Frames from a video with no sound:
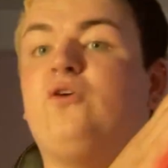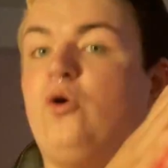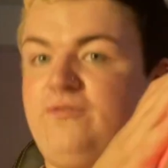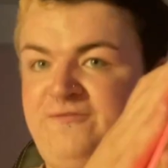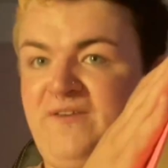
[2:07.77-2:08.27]

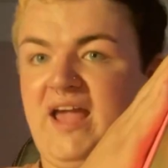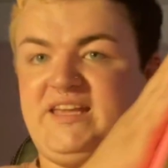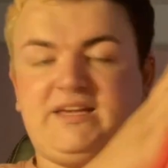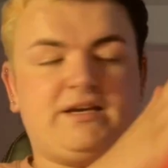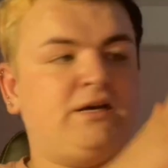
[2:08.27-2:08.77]
or
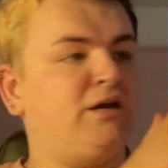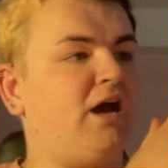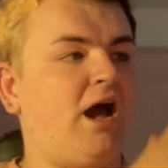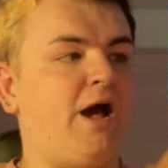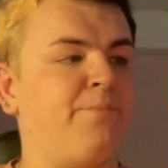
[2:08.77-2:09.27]
fake.
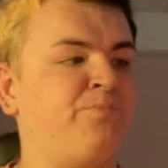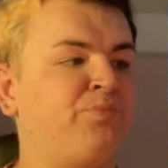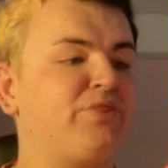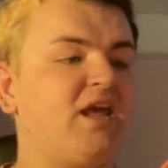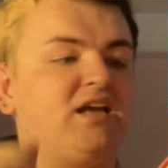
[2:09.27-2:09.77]

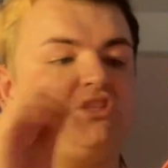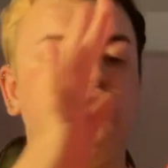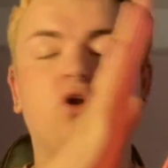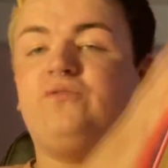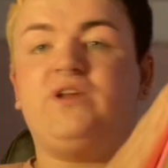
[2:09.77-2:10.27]
It's
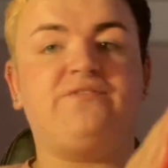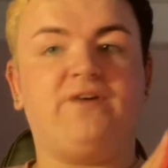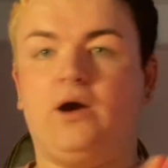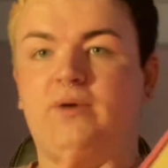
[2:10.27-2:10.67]
lovely faux